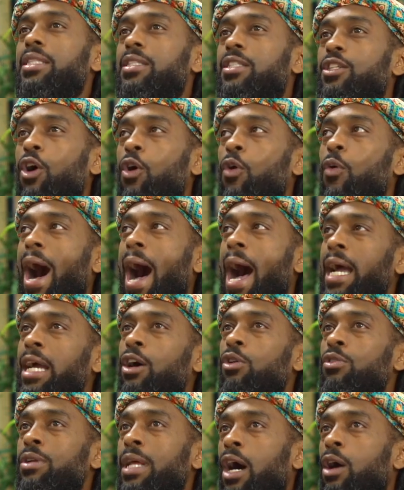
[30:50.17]
So I
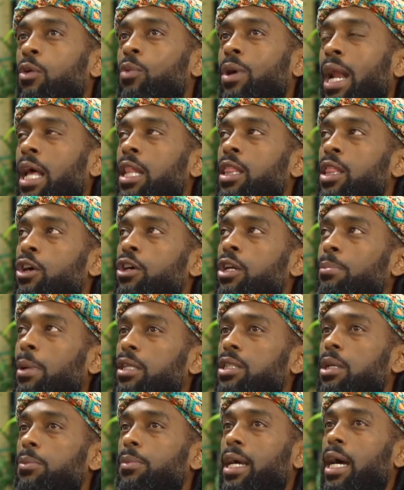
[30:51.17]
go down, when I learn
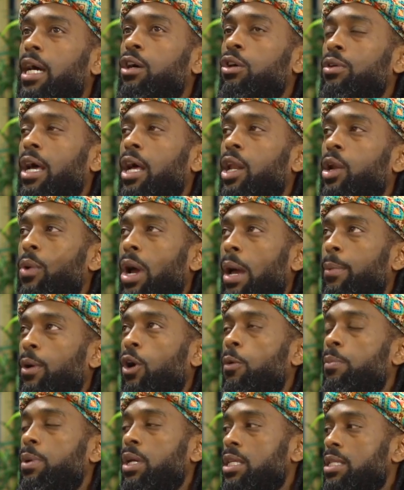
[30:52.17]
about something, I go down the
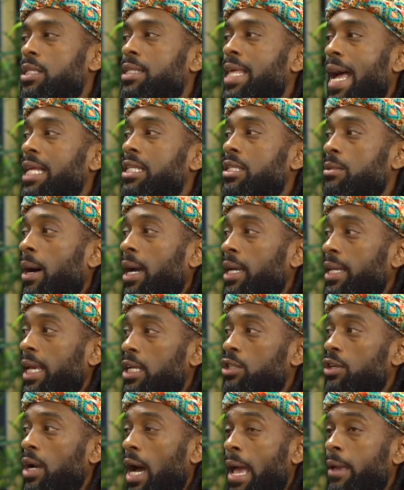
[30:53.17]
rabbit hole because that's my
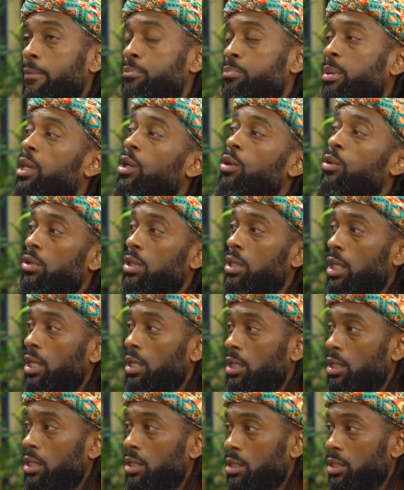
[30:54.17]
nature. I build
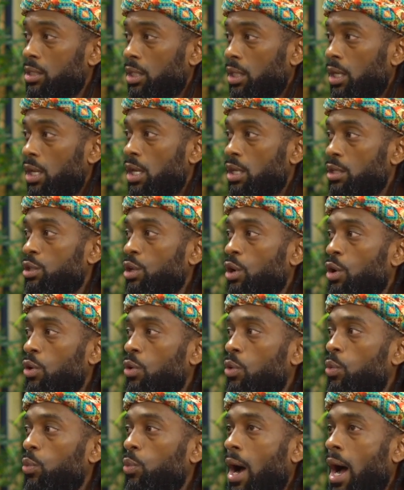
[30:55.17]
things.
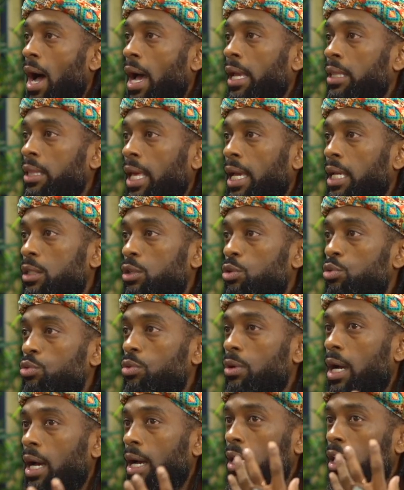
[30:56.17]
So I like
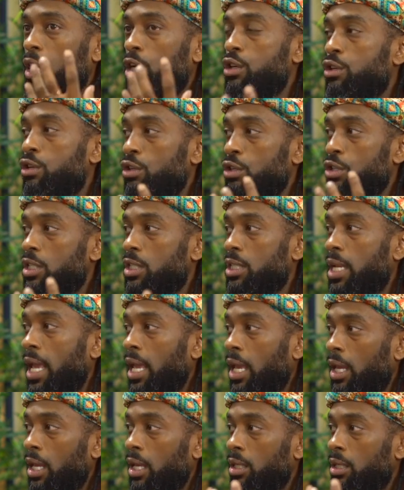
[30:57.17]
to
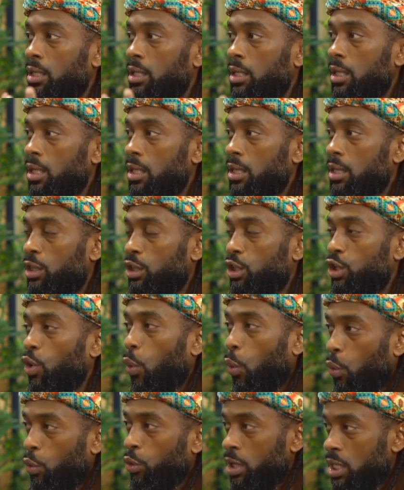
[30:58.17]
understand the
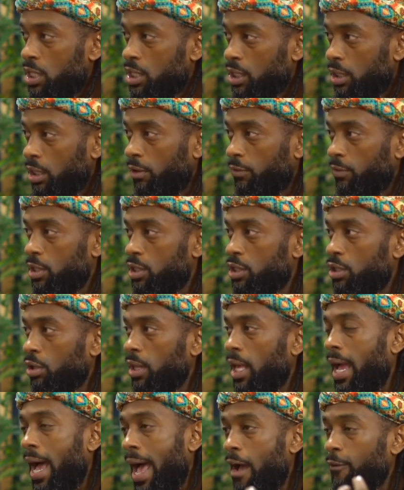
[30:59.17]
origin of it. So
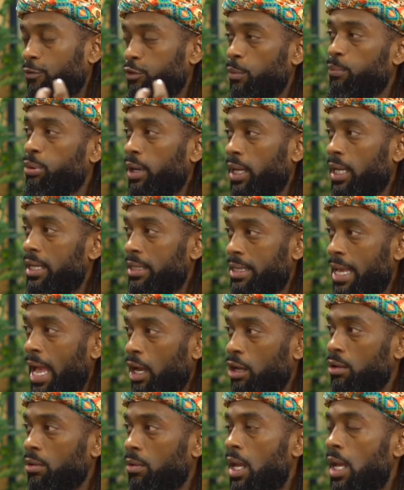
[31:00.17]
like I have to break it
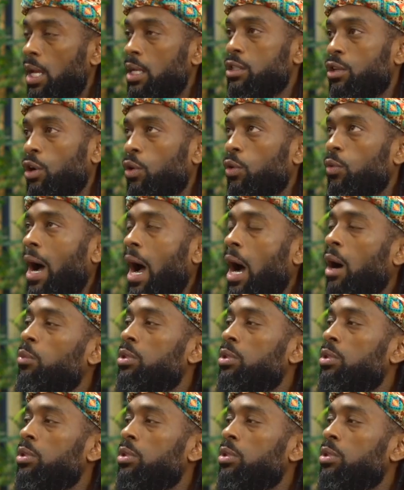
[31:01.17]
down. So I